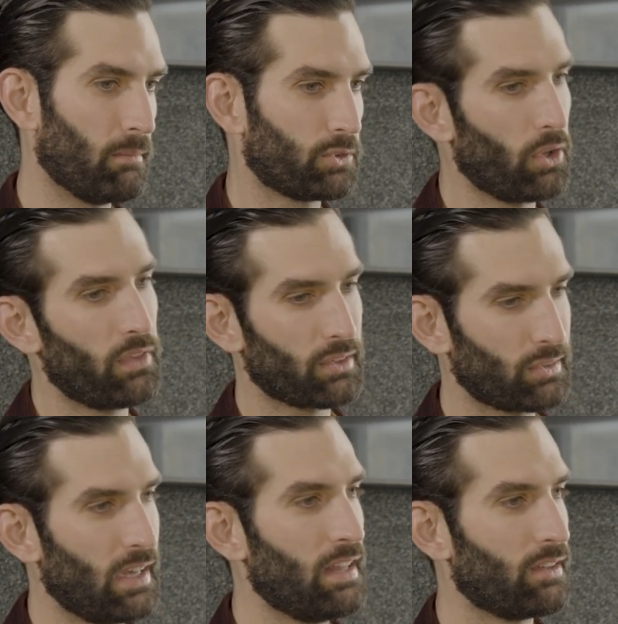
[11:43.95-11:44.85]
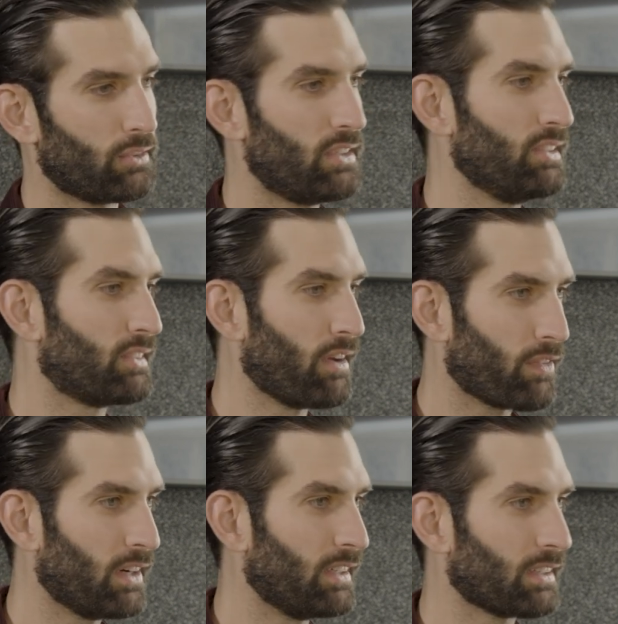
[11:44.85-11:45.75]
So there's these
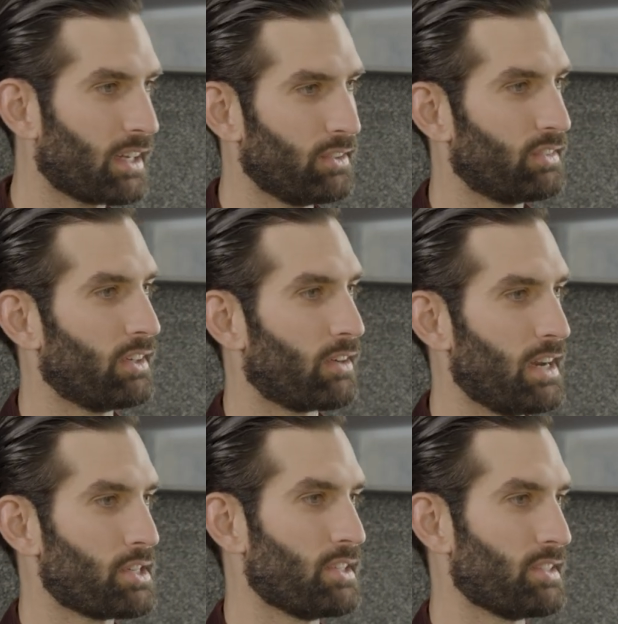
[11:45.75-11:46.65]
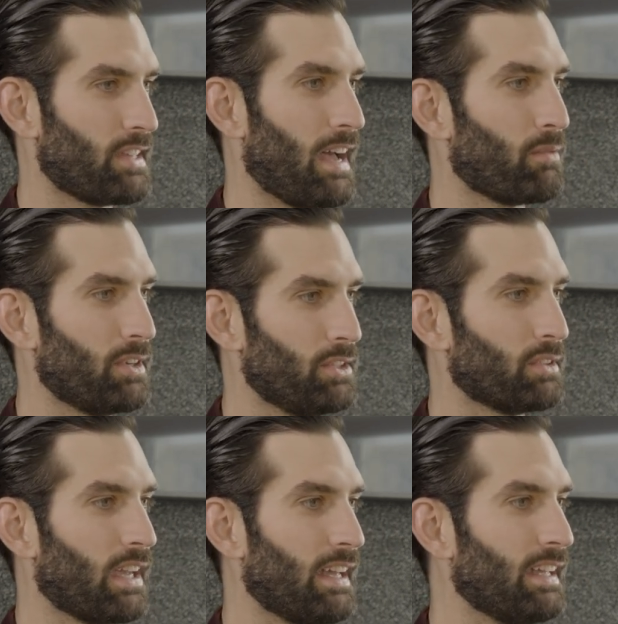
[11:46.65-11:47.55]
different considerations that when you
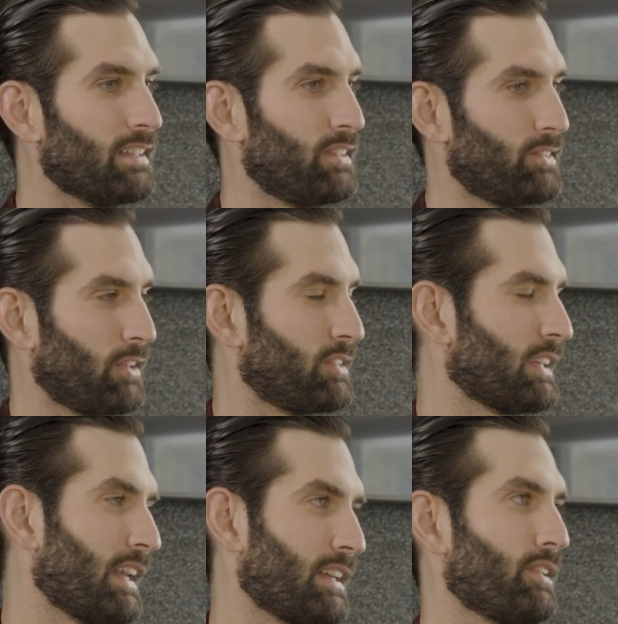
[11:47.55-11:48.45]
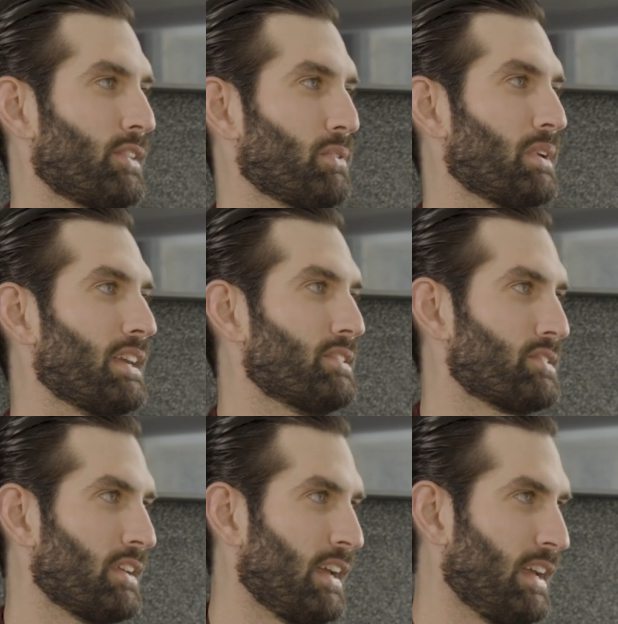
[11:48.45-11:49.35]
start to get into the
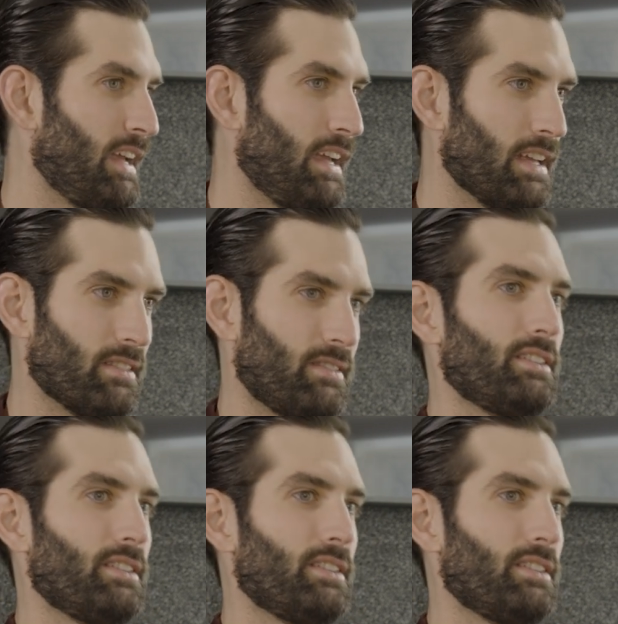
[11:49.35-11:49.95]
weeds, it